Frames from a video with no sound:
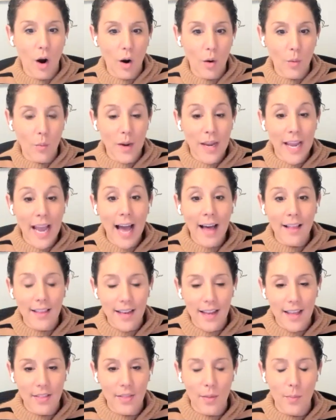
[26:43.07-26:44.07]
our
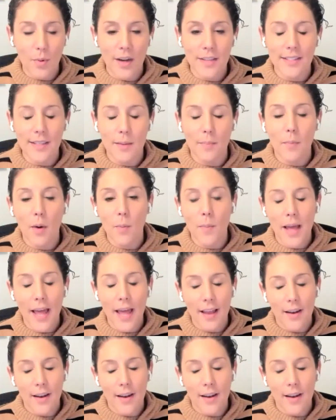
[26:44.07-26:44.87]
reality in the present moment?